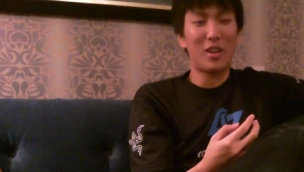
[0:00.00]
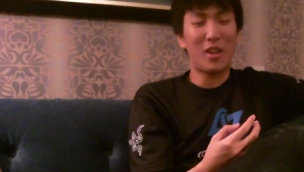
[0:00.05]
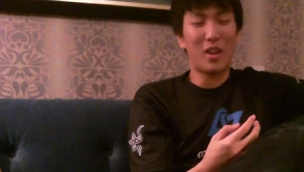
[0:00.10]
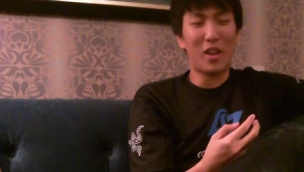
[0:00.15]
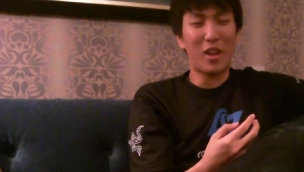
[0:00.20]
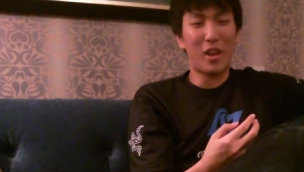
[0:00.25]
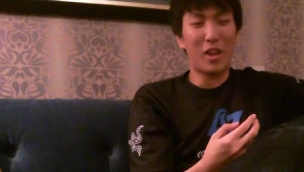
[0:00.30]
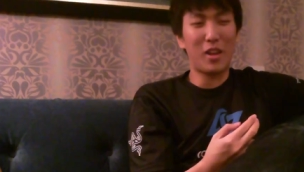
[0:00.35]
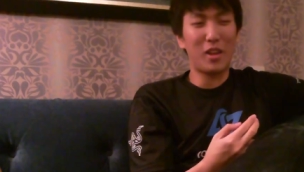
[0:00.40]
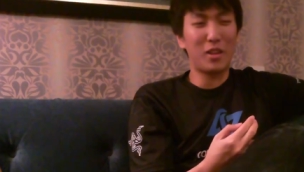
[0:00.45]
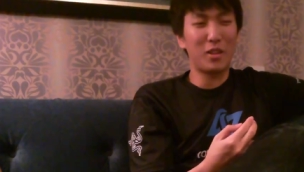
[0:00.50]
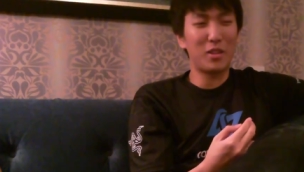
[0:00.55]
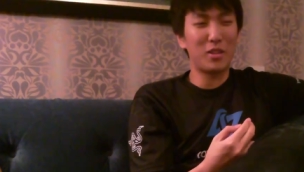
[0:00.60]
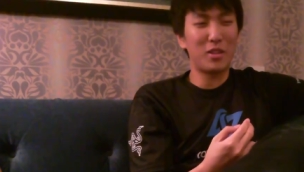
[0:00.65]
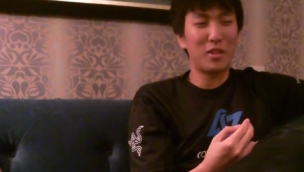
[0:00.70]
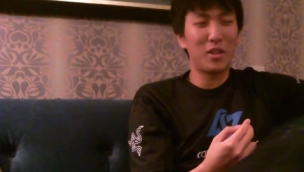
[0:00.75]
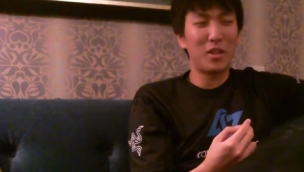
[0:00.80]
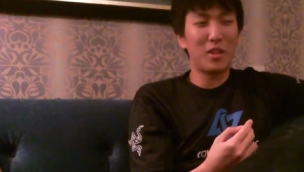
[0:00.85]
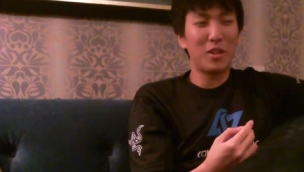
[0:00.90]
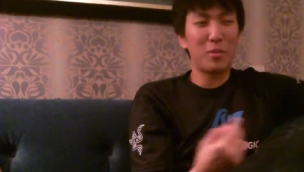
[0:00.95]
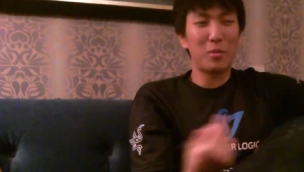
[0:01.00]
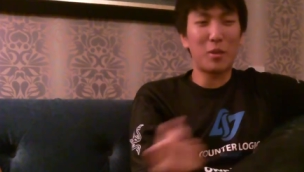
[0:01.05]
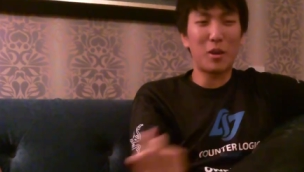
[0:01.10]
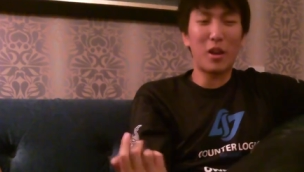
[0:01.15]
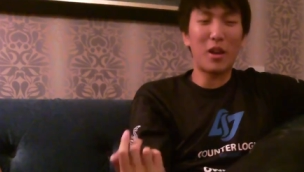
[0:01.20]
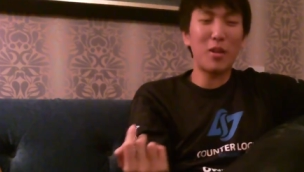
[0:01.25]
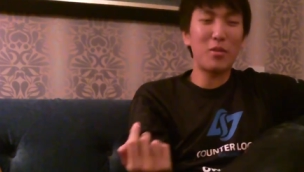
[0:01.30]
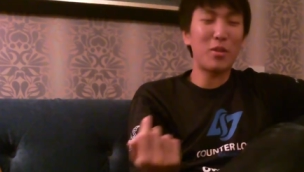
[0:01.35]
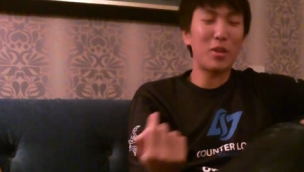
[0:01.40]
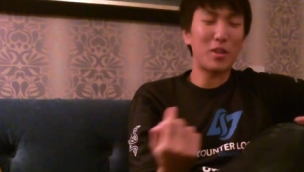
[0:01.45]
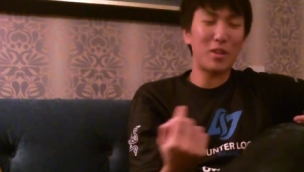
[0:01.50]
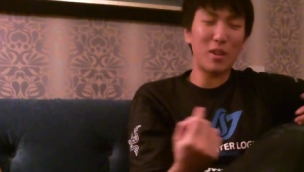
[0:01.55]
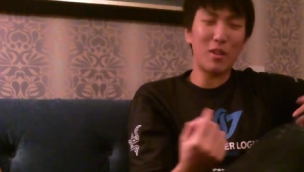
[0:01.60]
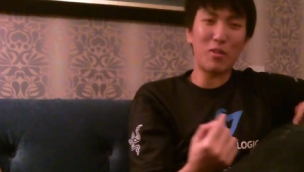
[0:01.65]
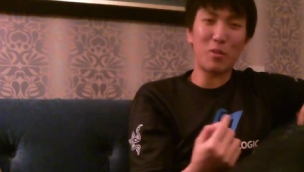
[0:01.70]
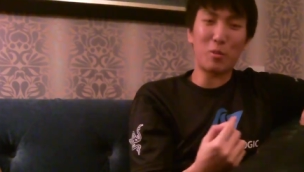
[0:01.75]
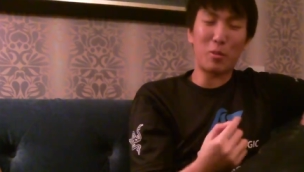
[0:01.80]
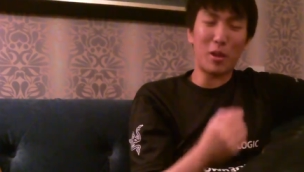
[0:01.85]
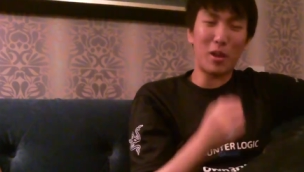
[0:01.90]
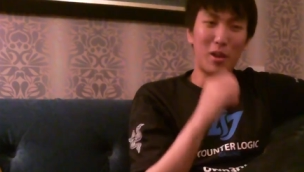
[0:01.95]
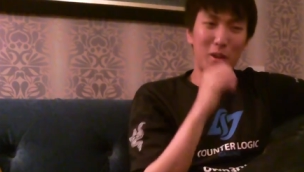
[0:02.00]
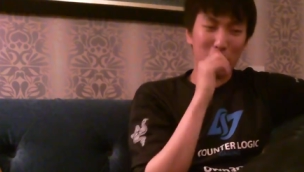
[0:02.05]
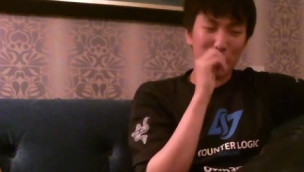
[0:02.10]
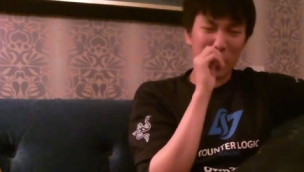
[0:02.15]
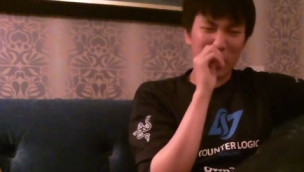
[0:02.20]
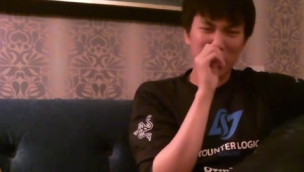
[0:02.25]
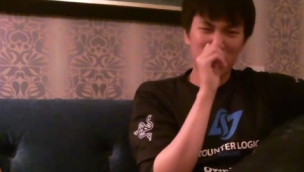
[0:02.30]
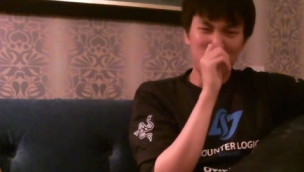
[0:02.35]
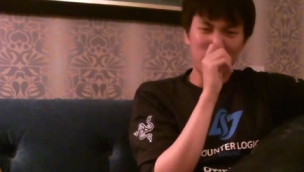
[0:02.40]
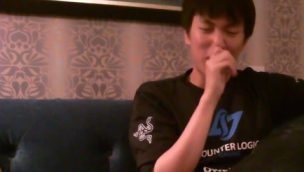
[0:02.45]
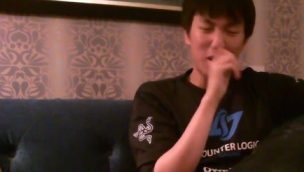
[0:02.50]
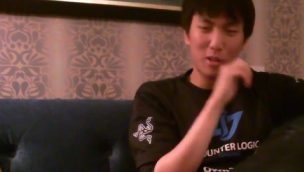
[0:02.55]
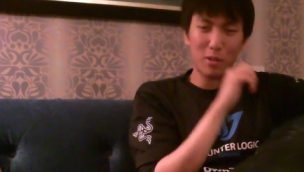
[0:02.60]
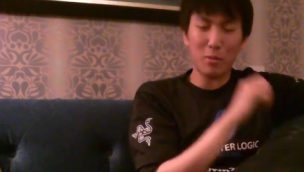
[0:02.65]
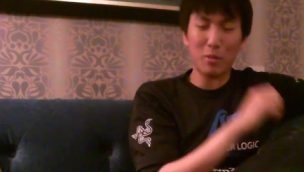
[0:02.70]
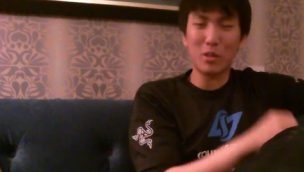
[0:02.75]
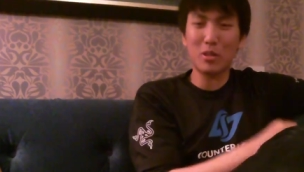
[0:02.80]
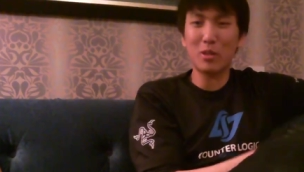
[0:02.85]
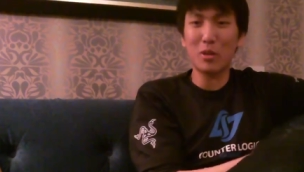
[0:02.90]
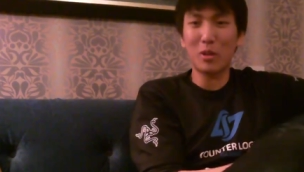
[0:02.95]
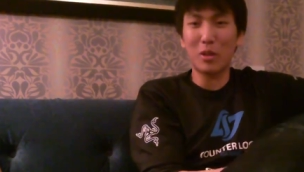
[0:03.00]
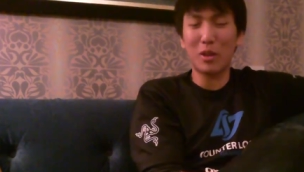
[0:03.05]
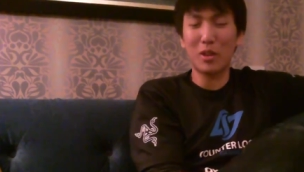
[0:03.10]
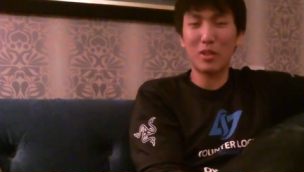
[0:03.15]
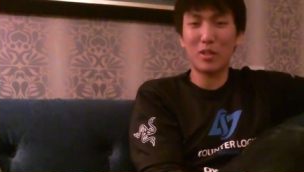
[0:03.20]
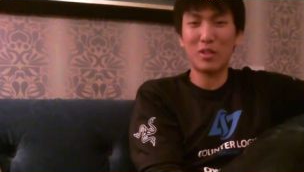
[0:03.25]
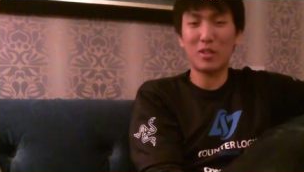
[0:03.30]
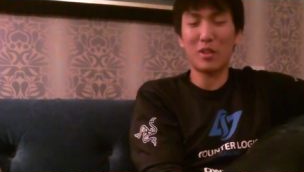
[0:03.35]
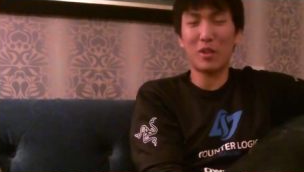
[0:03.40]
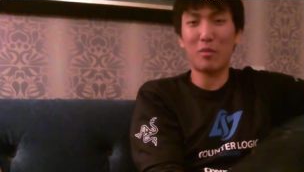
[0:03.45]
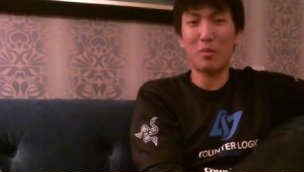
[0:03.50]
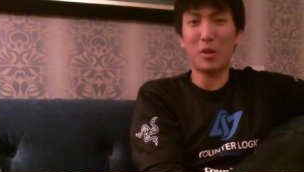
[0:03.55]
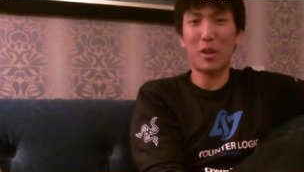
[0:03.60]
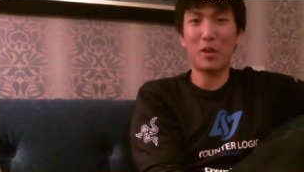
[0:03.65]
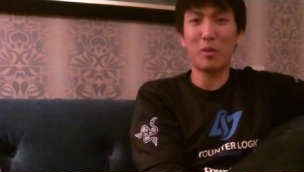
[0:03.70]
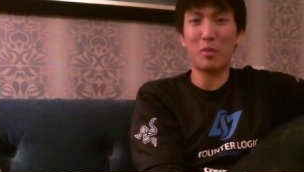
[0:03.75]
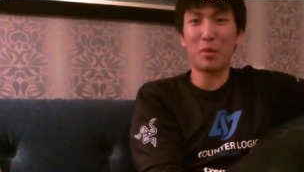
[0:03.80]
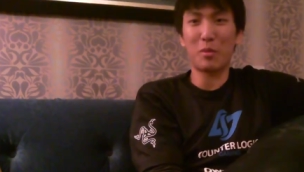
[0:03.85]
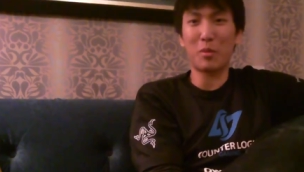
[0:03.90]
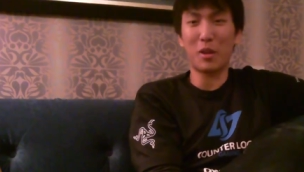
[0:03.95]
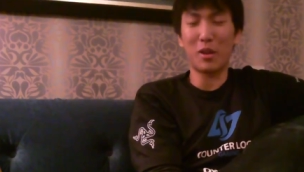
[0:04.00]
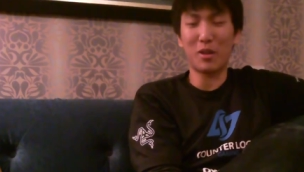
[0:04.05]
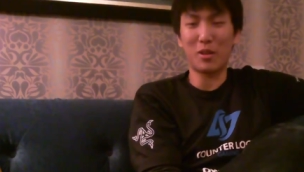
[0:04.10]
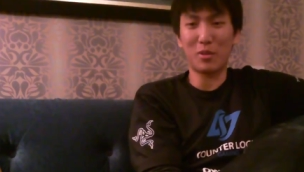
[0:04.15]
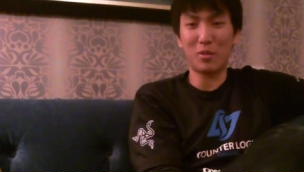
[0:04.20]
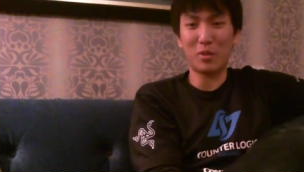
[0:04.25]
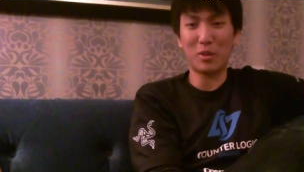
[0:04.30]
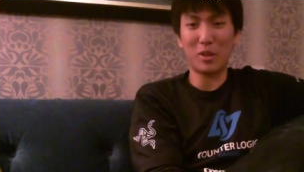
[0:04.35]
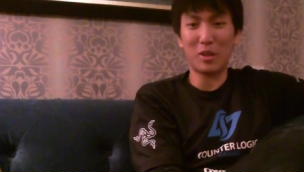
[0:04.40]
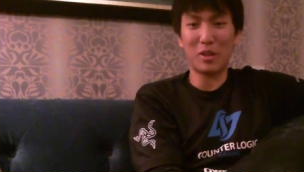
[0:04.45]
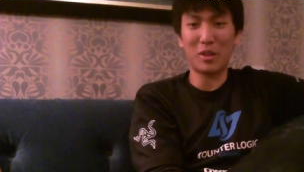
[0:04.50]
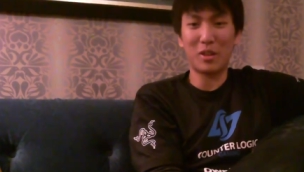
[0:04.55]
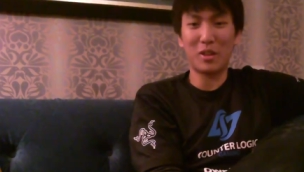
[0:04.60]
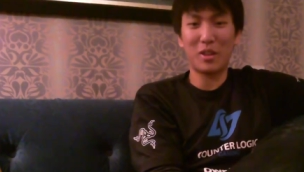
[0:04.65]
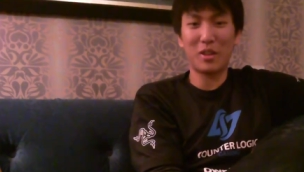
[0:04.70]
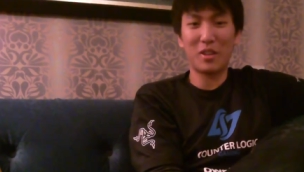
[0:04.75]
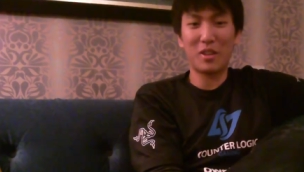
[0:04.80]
But I have like never played him. Actually, it's been so long since I played him competitively.